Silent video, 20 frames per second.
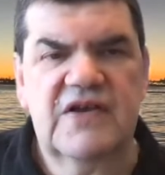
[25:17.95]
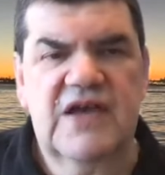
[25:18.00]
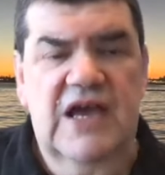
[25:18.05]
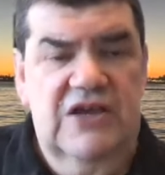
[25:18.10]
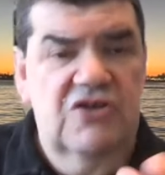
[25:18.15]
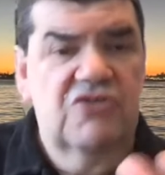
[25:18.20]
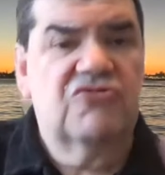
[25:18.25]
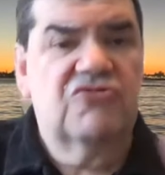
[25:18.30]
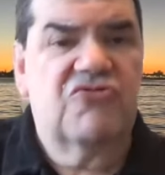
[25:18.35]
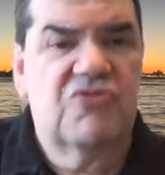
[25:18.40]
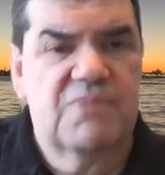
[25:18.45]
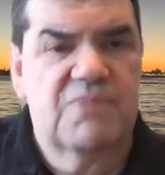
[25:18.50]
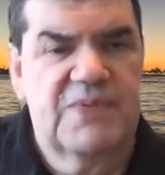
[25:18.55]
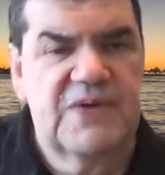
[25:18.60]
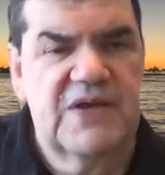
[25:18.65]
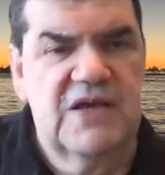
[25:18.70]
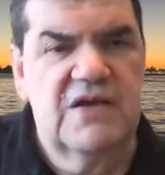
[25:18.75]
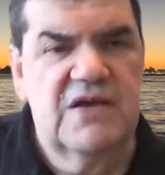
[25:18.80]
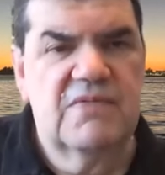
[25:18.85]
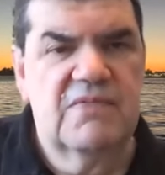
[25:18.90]
It used to
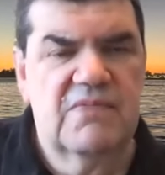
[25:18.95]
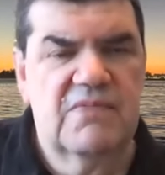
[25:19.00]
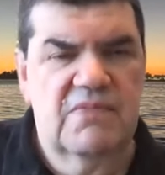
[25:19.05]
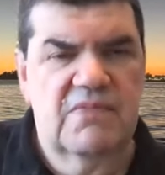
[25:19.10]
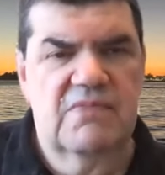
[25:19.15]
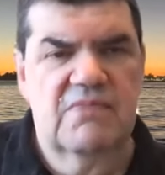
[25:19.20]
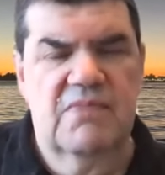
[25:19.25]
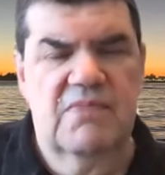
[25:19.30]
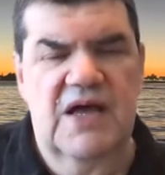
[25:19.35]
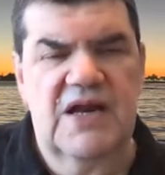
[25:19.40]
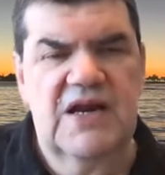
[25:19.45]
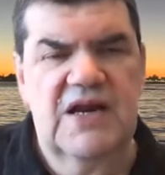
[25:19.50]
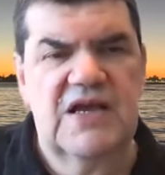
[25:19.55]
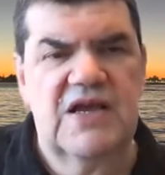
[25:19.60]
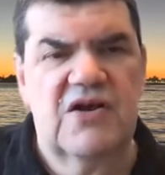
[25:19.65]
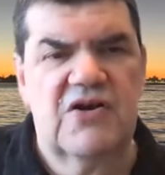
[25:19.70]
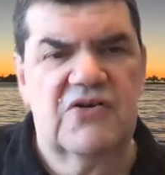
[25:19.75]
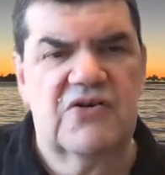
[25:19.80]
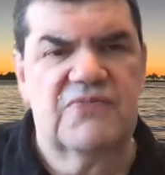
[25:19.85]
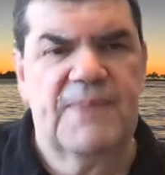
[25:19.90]
be many
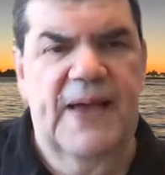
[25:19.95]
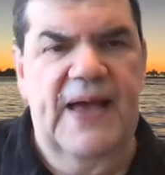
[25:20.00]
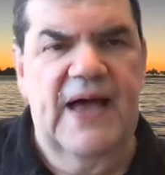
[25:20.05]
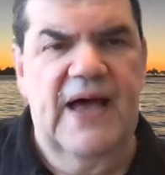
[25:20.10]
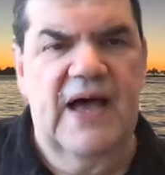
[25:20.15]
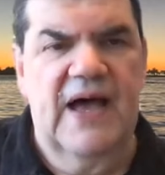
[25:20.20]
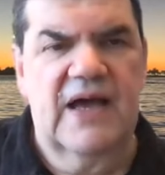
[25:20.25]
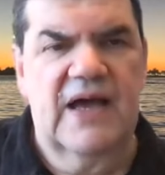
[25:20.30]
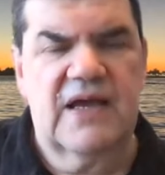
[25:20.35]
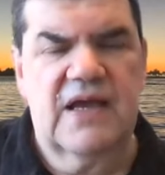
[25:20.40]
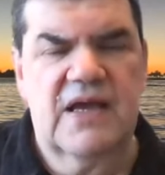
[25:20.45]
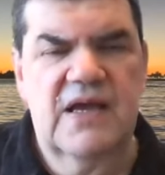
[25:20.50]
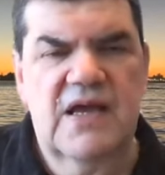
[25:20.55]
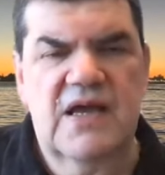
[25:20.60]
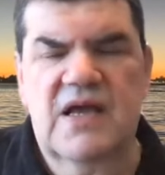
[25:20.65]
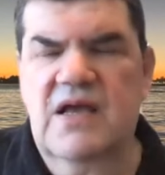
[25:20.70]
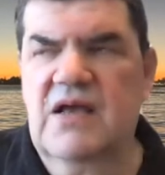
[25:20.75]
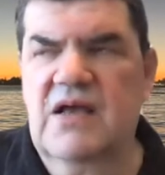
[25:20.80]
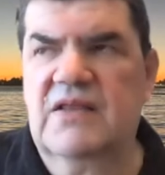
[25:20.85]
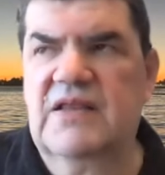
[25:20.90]
years back
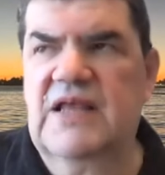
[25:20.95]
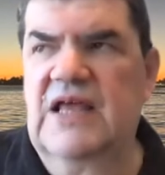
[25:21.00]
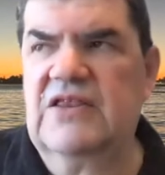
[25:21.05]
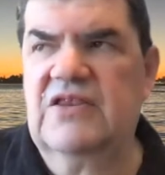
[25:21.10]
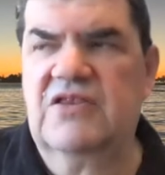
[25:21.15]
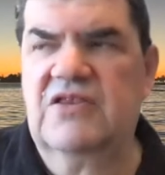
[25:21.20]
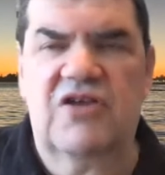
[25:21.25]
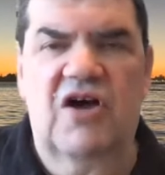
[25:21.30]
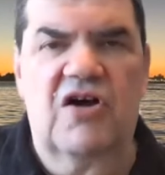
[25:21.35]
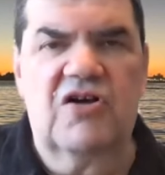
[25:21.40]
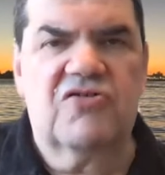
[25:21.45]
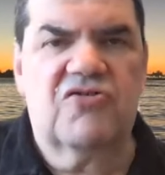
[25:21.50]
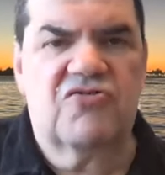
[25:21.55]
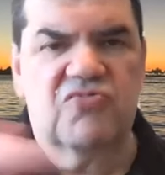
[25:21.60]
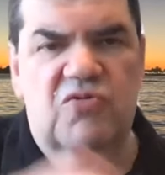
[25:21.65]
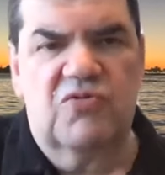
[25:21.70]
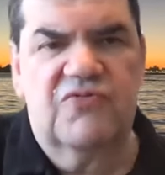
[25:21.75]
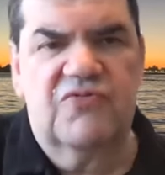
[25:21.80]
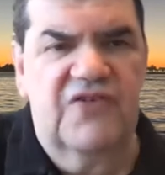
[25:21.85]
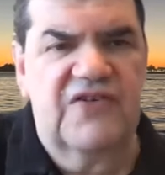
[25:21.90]
that
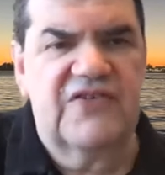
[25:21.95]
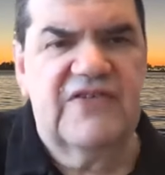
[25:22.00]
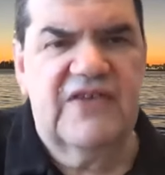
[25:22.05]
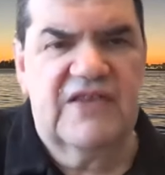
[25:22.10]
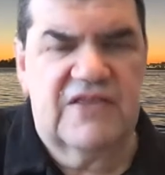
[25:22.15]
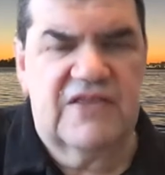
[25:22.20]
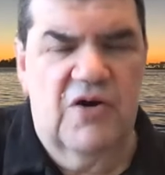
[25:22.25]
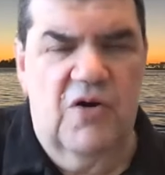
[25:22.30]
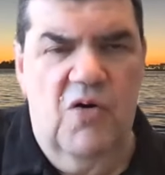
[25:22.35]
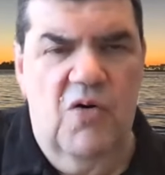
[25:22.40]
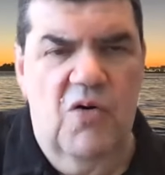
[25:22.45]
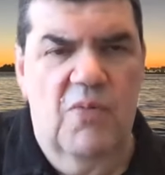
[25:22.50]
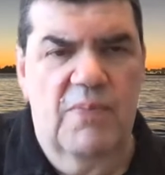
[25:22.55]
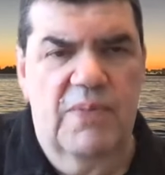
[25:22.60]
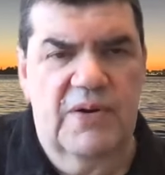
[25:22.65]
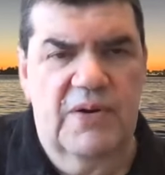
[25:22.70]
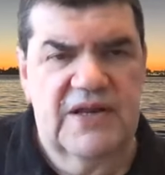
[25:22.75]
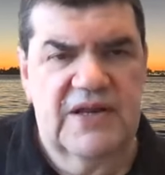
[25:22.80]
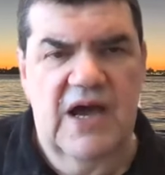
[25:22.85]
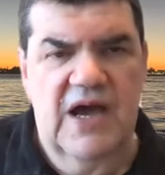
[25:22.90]
doctors would visit the
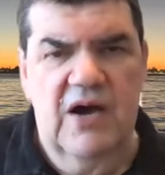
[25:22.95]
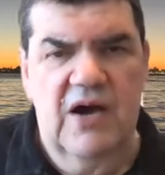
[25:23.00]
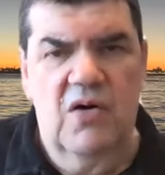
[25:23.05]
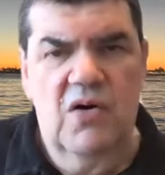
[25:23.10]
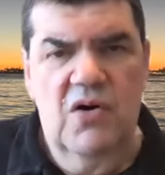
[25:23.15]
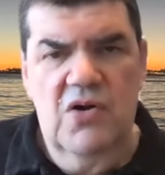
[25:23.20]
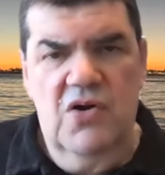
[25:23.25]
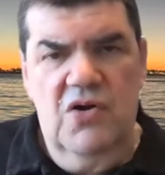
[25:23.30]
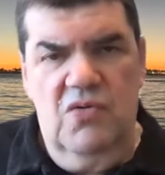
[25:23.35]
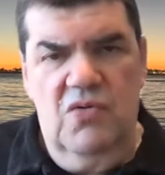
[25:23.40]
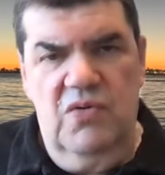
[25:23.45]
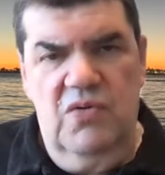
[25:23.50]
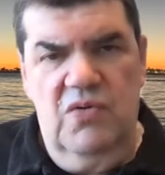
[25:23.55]
home, but now